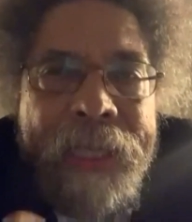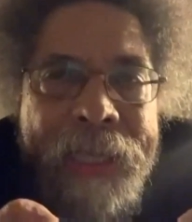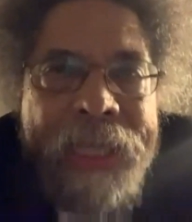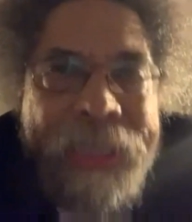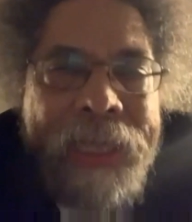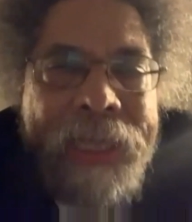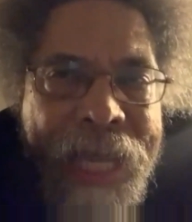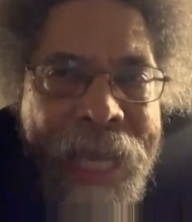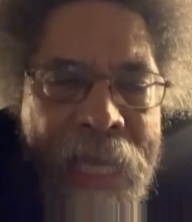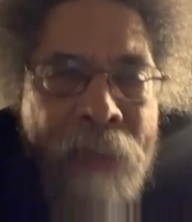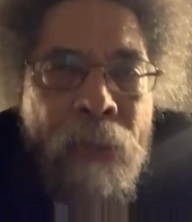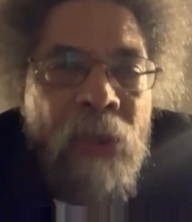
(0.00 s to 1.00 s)

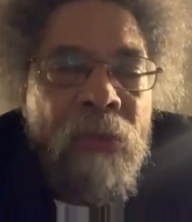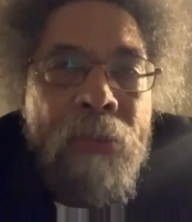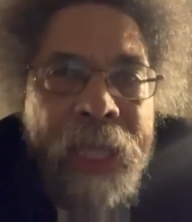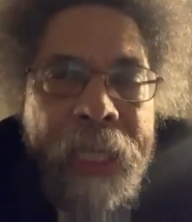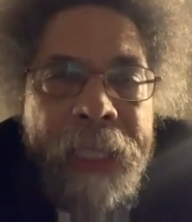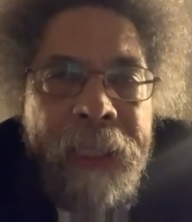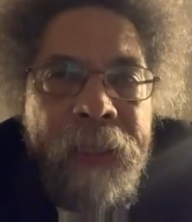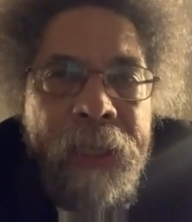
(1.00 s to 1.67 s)
disenable me,